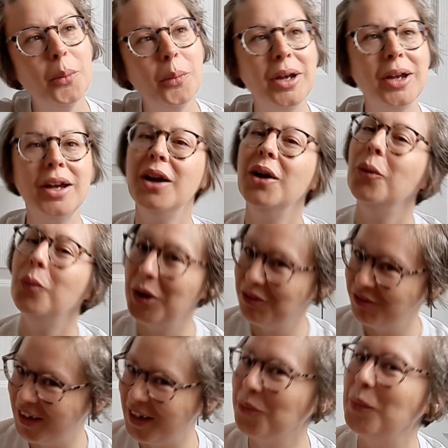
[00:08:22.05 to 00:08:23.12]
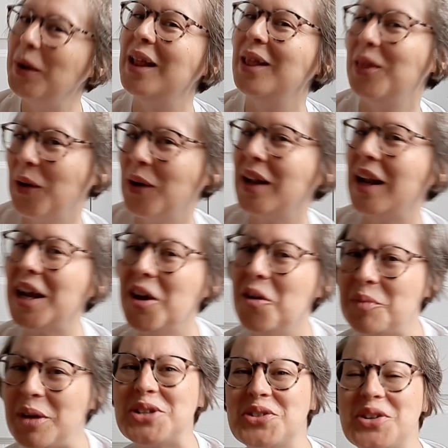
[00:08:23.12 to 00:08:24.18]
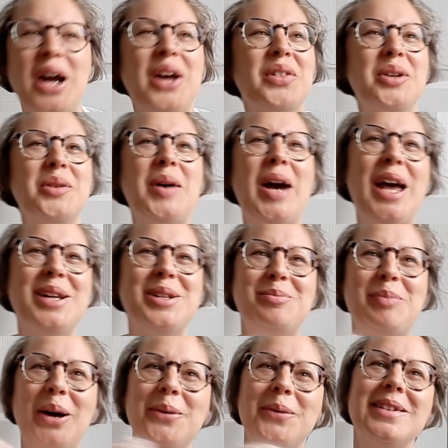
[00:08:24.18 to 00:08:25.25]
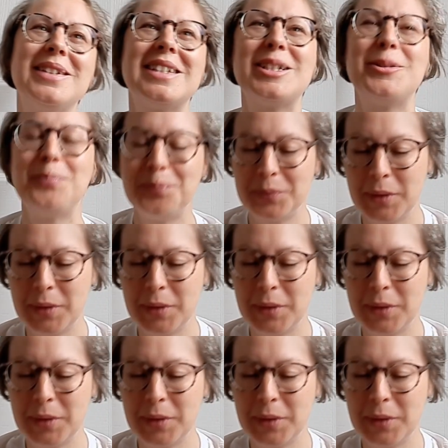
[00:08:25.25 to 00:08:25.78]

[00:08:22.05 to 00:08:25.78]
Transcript: we really will look like I've been dragged through a hedge backwards.